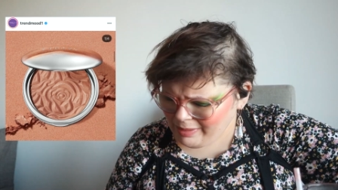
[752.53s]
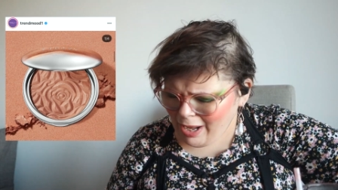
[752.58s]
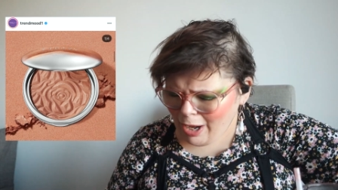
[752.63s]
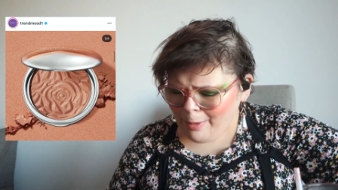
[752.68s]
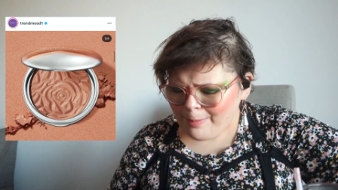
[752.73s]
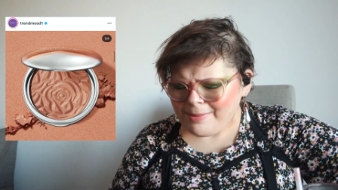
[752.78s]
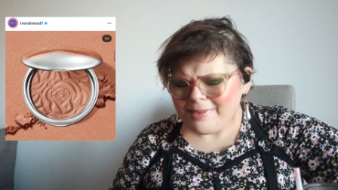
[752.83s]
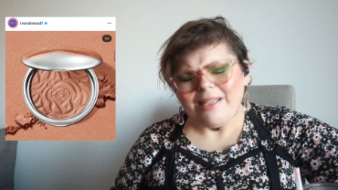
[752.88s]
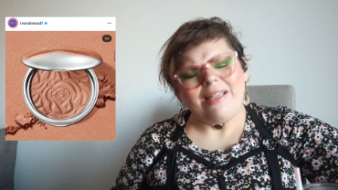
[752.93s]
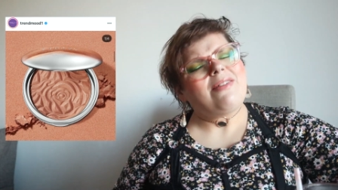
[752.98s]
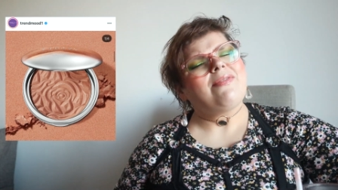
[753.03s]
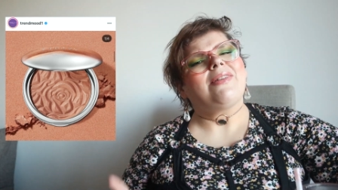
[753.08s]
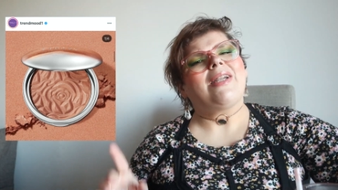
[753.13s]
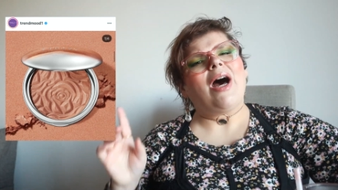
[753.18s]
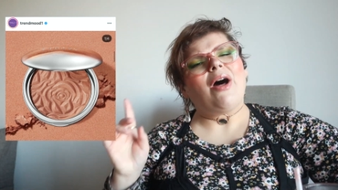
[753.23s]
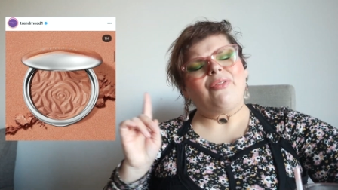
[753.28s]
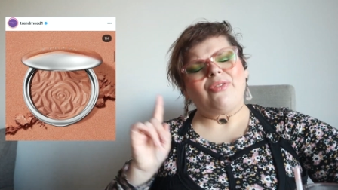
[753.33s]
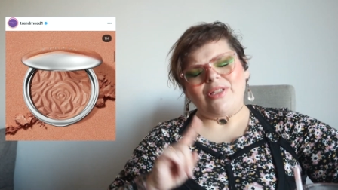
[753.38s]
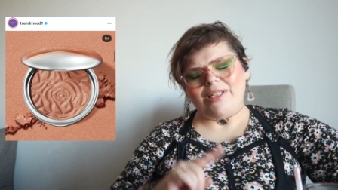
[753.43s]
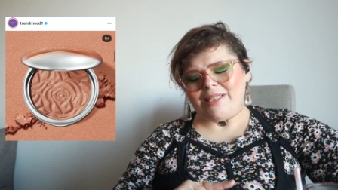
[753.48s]
helps even
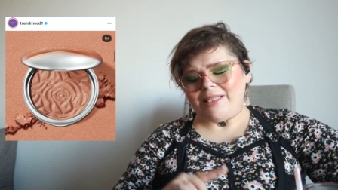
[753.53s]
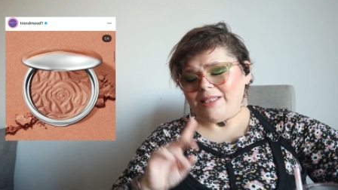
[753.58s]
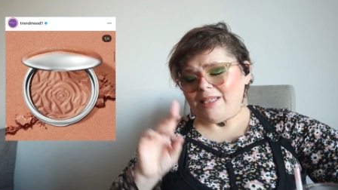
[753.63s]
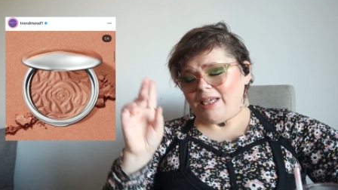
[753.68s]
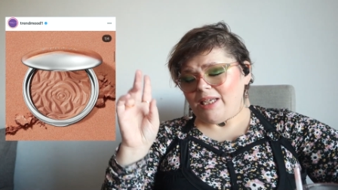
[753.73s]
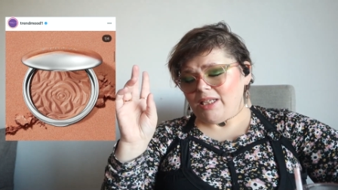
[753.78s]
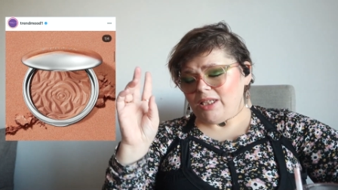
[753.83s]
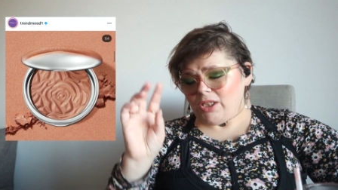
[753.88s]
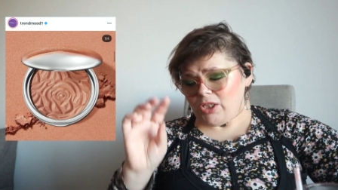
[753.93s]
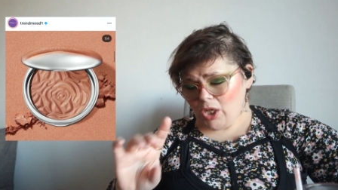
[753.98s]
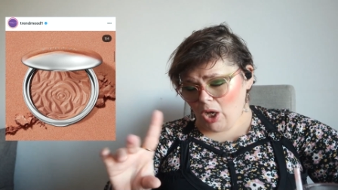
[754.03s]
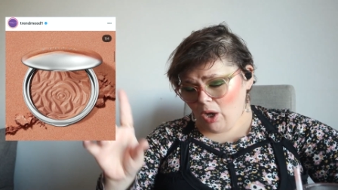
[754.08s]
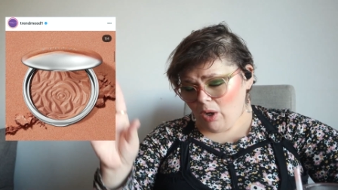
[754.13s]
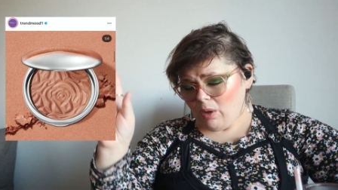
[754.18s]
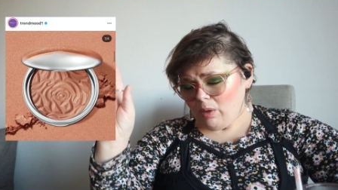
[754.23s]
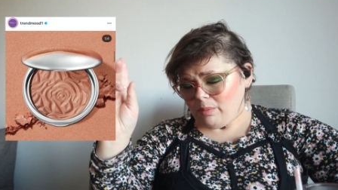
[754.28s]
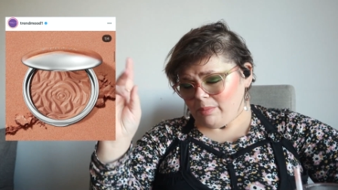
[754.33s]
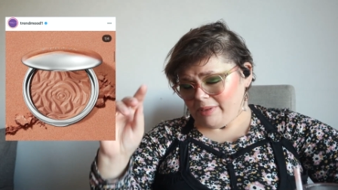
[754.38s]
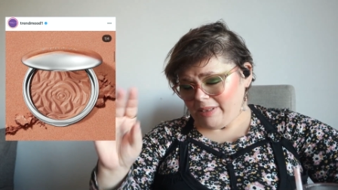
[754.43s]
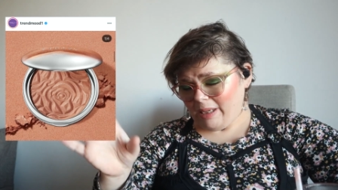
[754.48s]
out the skin
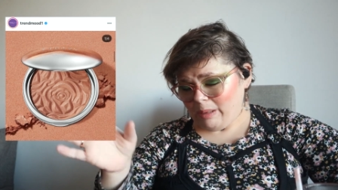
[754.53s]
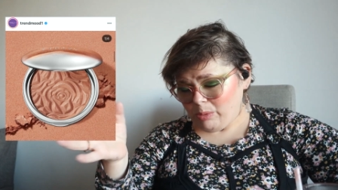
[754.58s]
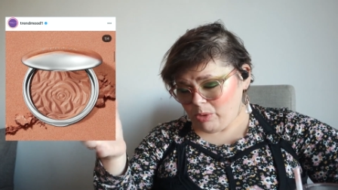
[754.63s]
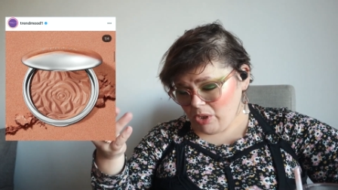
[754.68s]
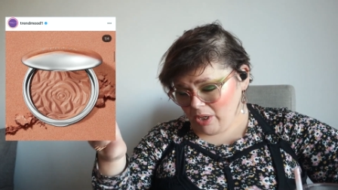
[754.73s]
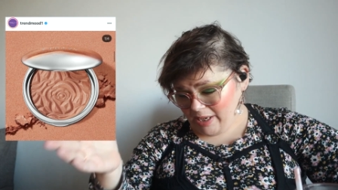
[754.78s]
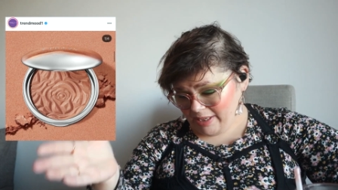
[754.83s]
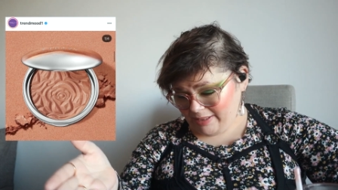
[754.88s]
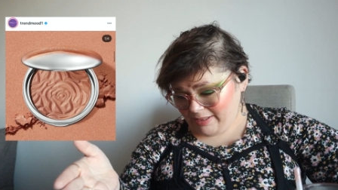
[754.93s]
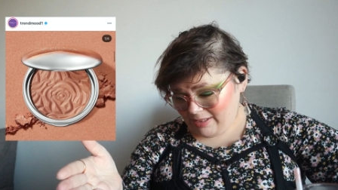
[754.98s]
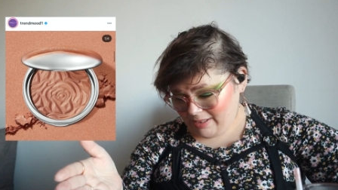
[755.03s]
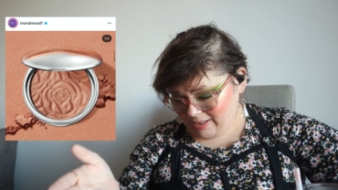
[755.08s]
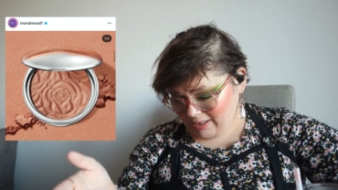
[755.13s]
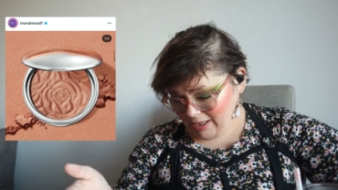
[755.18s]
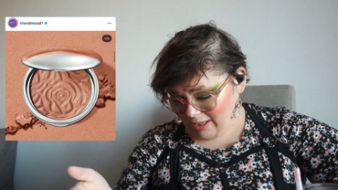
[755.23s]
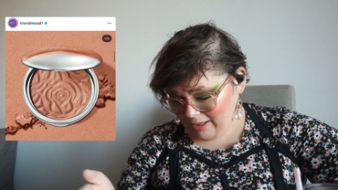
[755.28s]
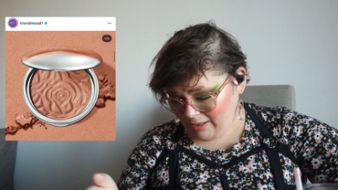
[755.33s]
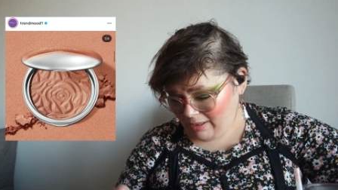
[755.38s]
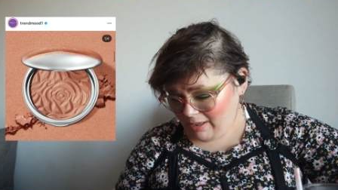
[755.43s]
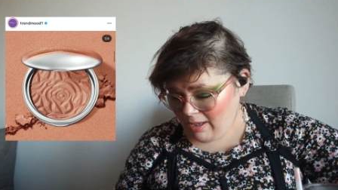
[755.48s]
tone without drying the
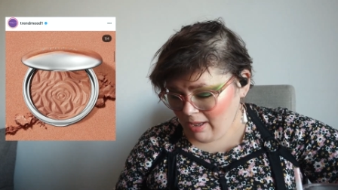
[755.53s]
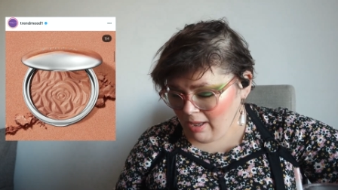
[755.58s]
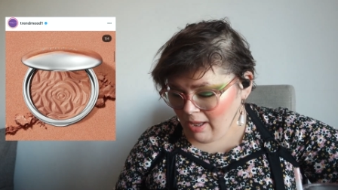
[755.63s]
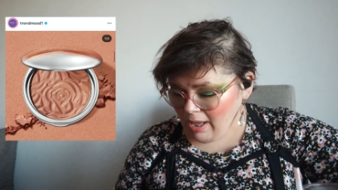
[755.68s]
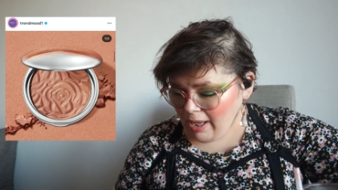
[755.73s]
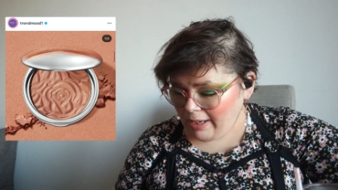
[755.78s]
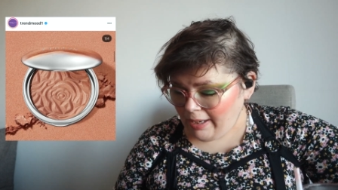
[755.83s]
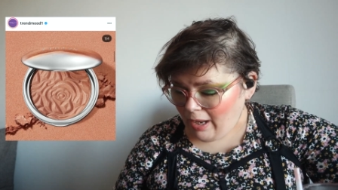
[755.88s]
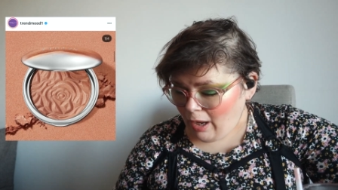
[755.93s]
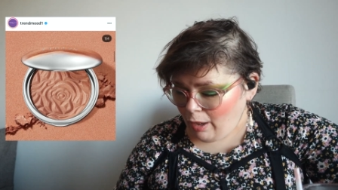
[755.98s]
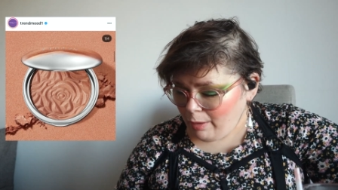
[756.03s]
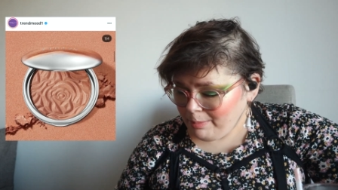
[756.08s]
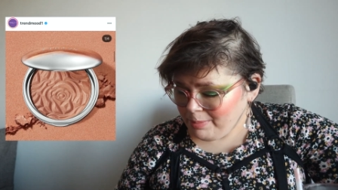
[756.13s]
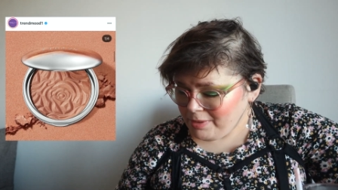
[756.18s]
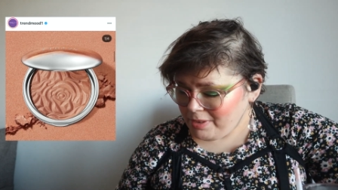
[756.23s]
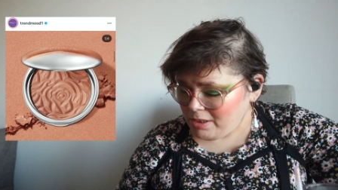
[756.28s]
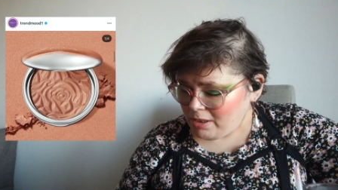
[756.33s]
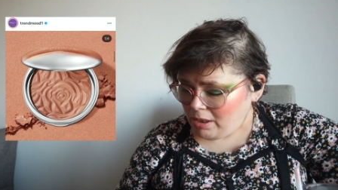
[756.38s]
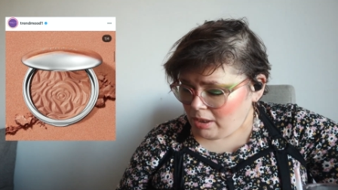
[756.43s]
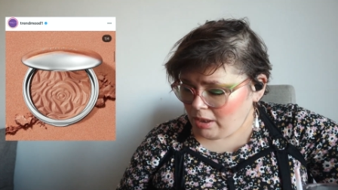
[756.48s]
skin and
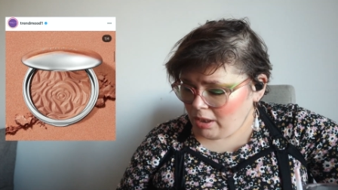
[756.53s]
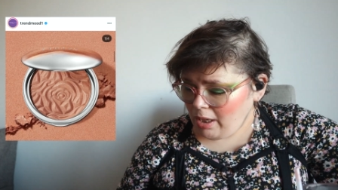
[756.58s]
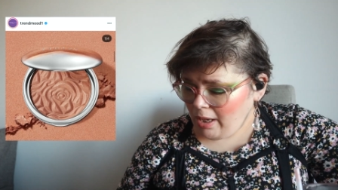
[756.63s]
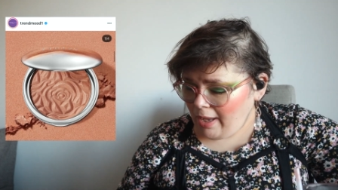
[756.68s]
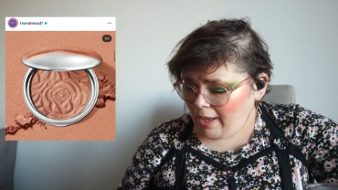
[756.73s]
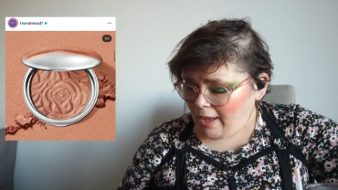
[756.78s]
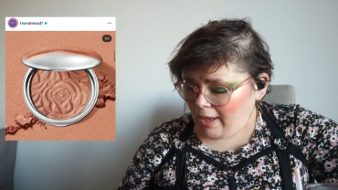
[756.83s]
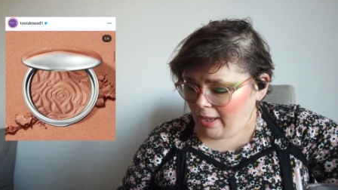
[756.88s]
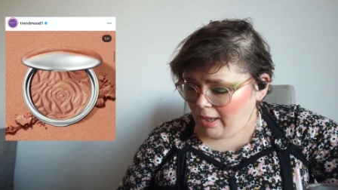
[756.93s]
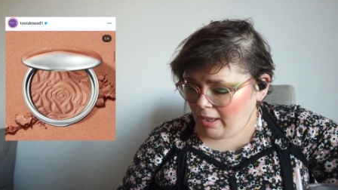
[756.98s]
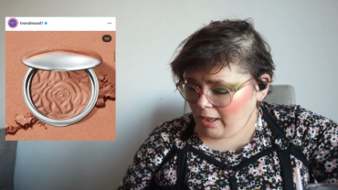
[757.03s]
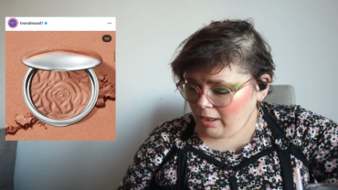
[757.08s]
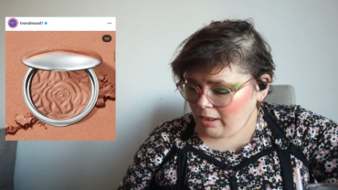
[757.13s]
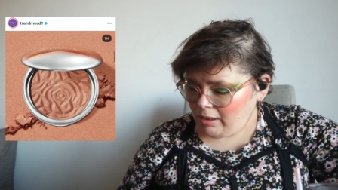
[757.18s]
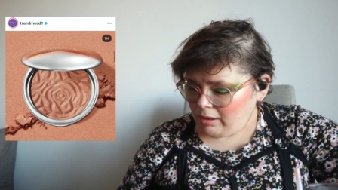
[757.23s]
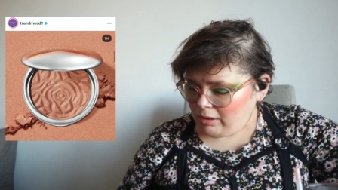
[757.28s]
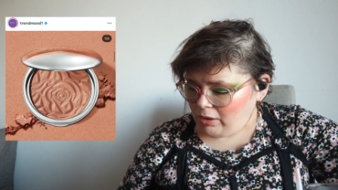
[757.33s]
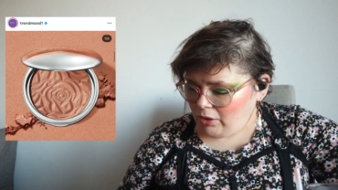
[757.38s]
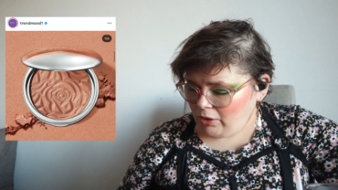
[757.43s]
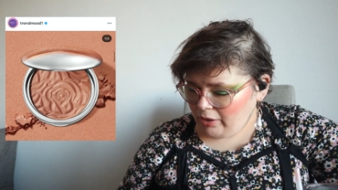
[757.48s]
helps
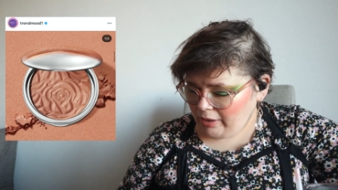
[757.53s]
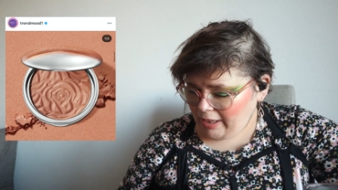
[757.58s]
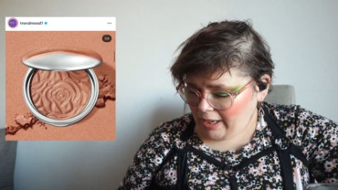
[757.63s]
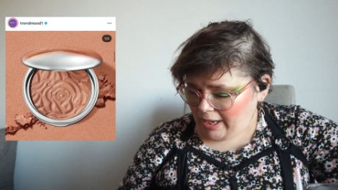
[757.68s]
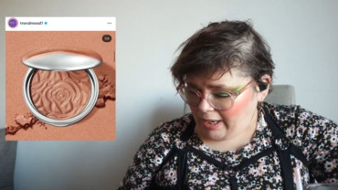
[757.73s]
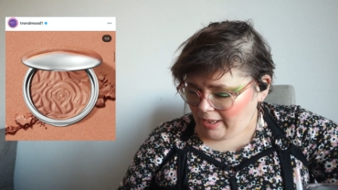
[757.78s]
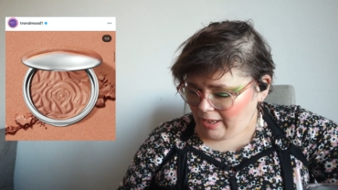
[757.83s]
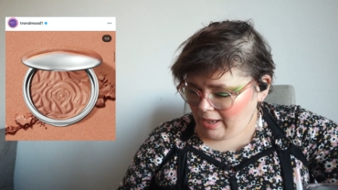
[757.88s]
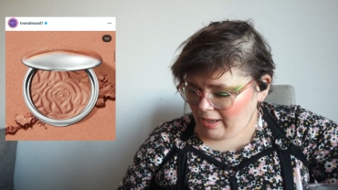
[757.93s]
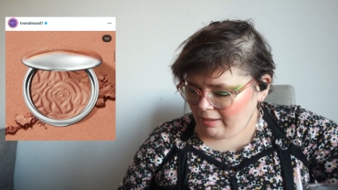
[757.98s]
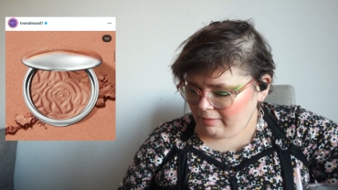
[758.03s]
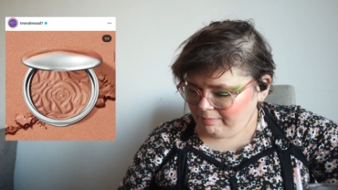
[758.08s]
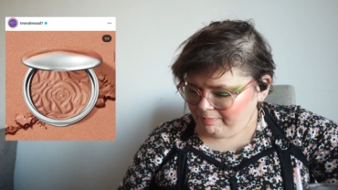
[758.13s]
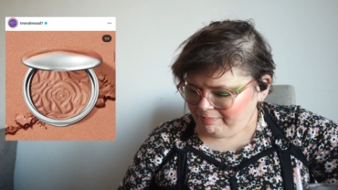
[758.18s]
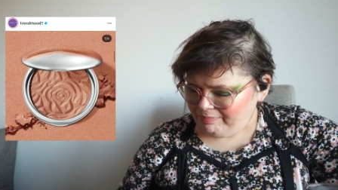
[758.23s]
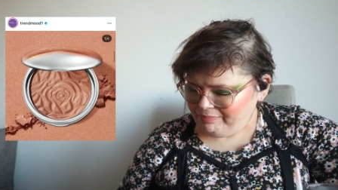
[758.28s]
create a,